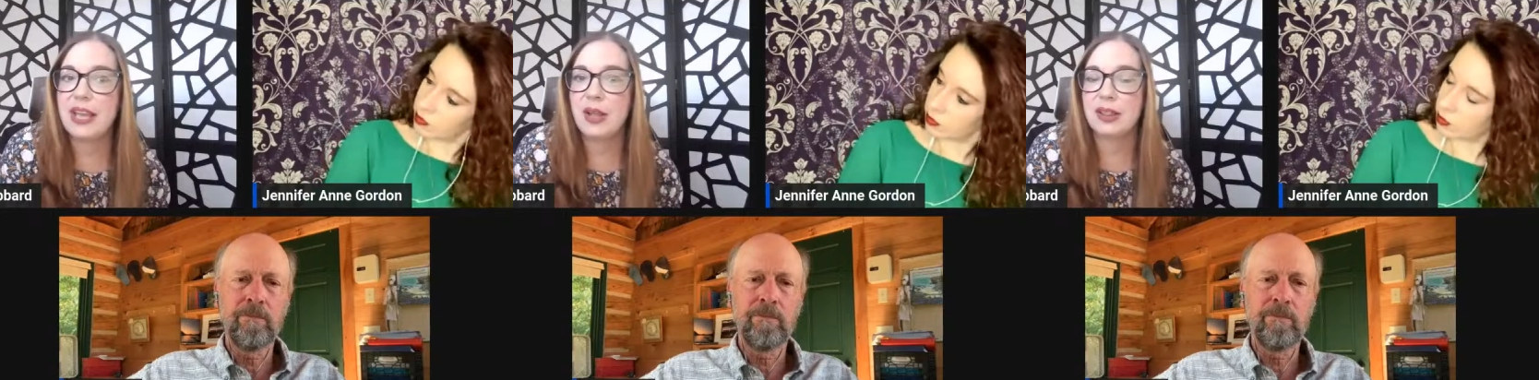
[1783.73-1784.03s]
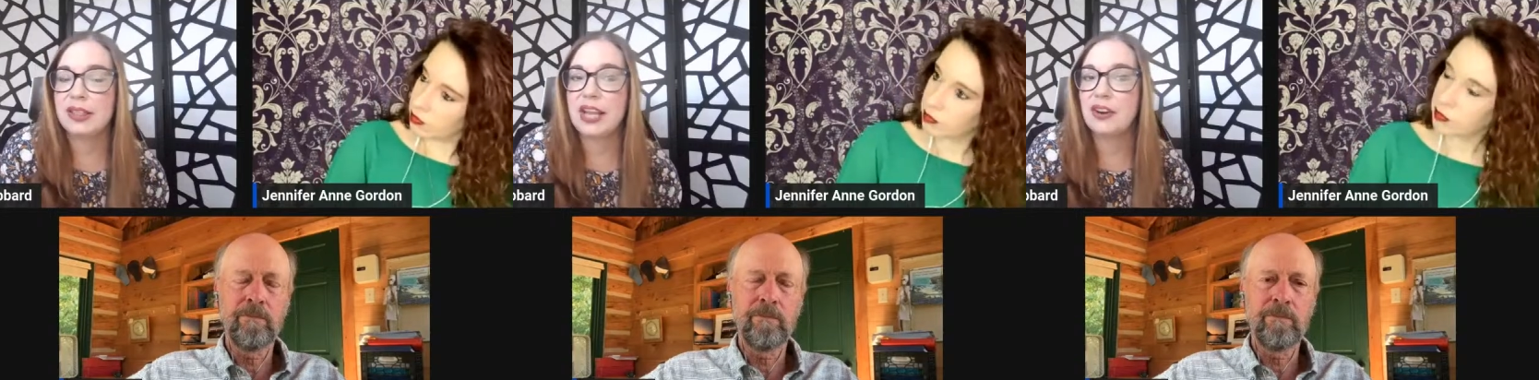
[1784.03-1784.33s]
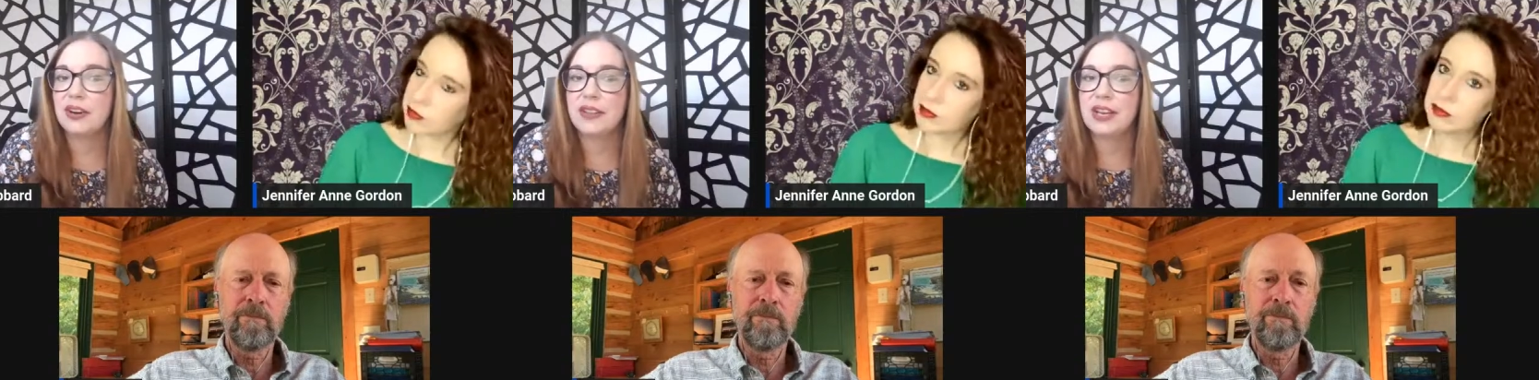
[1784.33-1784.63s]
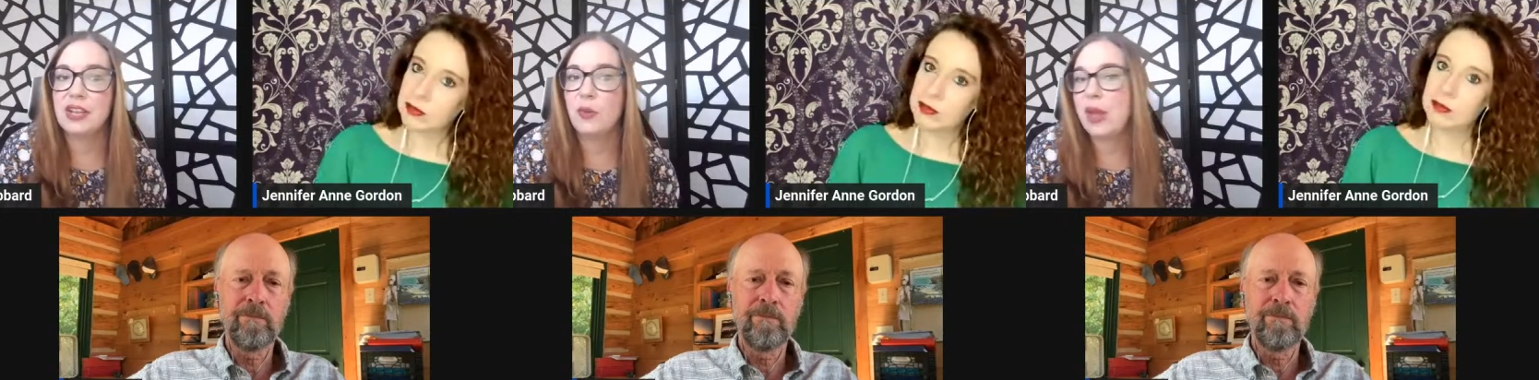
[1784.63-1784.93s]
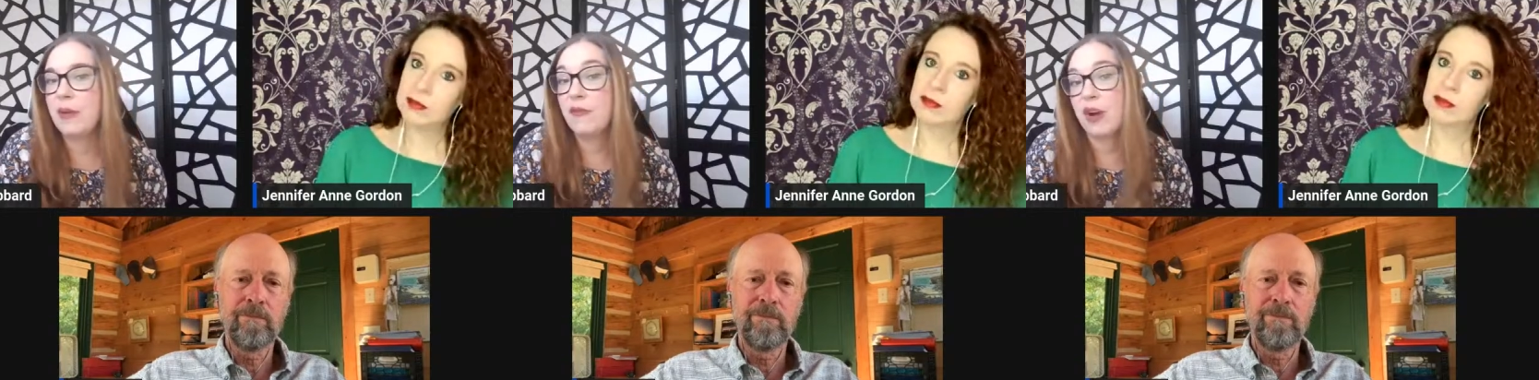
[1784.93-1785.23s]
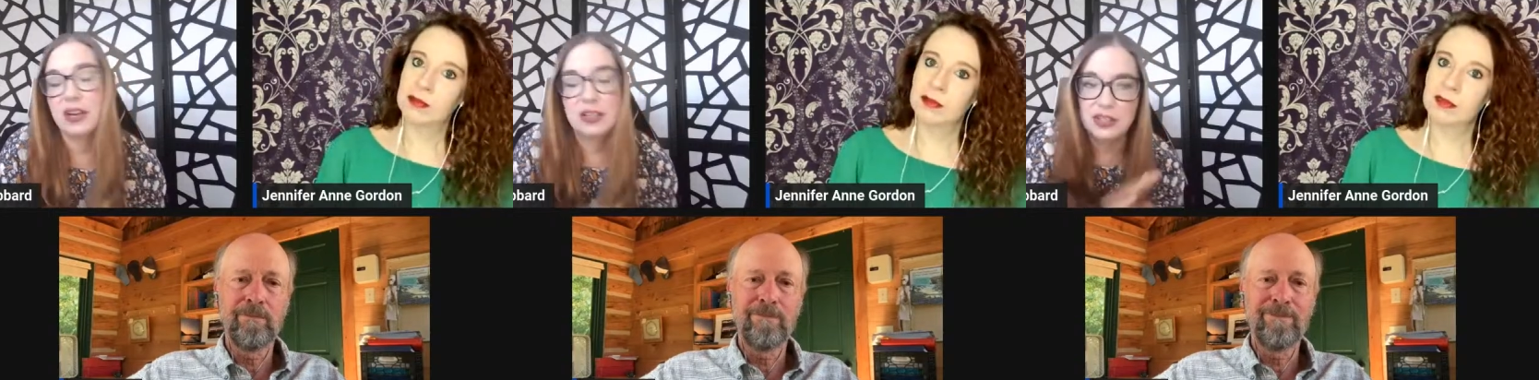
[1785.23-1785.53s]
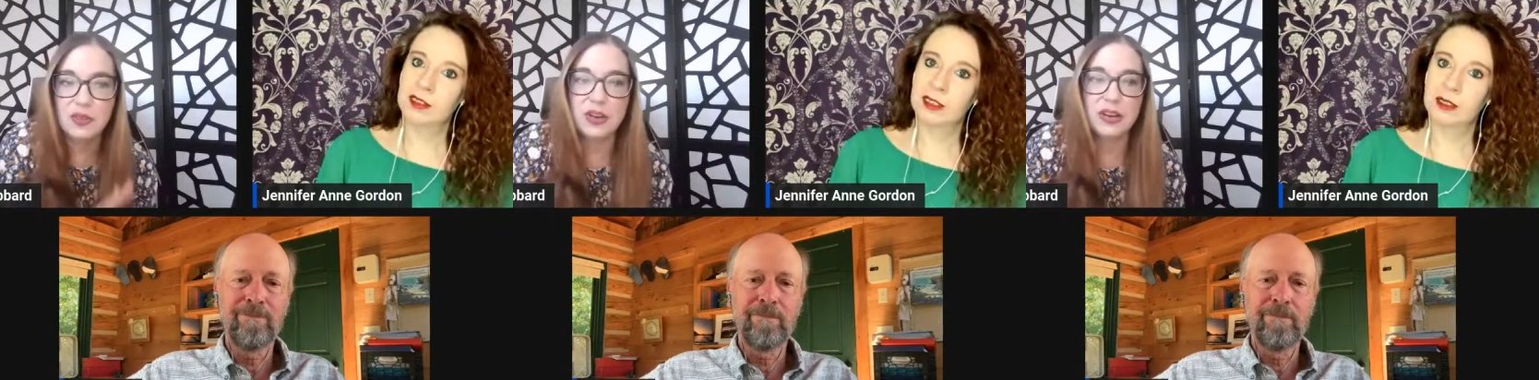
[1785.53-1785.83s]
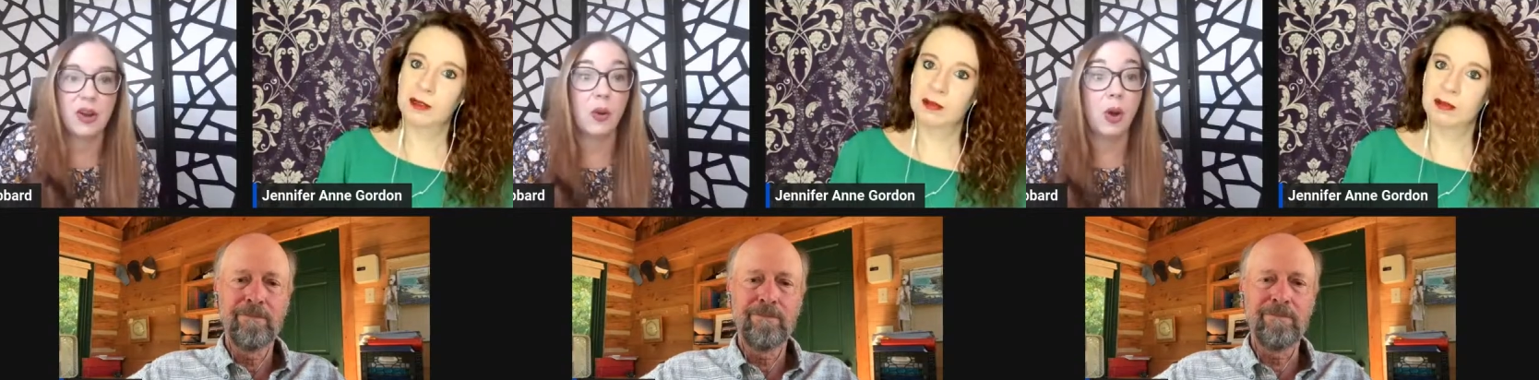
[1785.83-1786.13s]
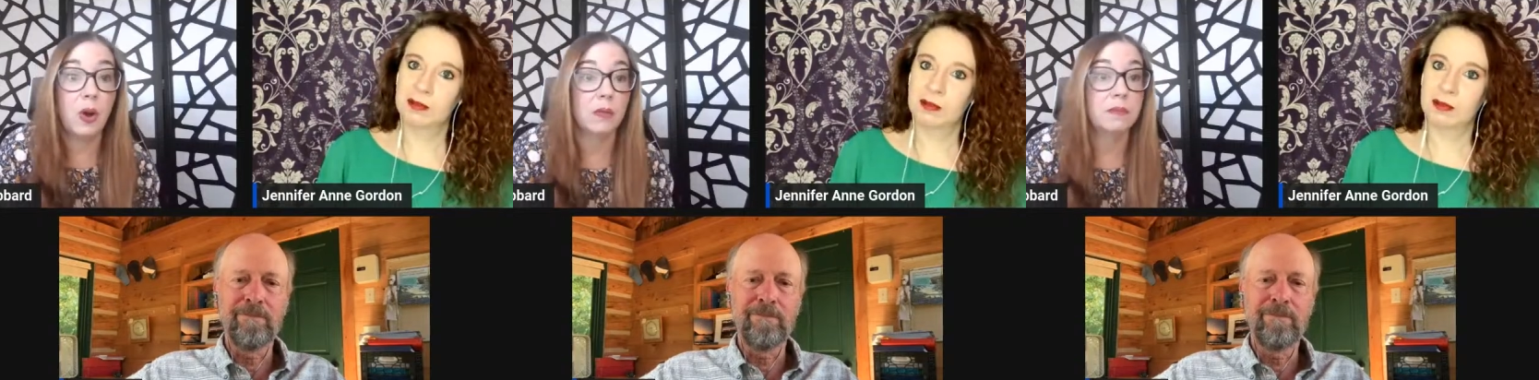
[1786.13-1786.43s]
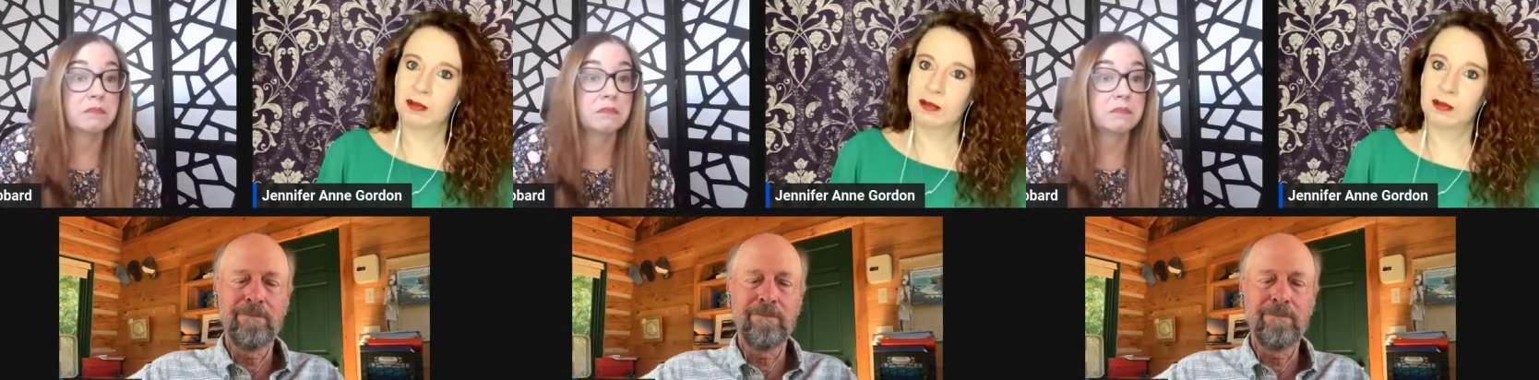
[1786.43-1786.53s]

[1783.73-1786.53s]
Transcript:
Speaker 1: later than you maybe have wanted to, and go, hmm. oh, mm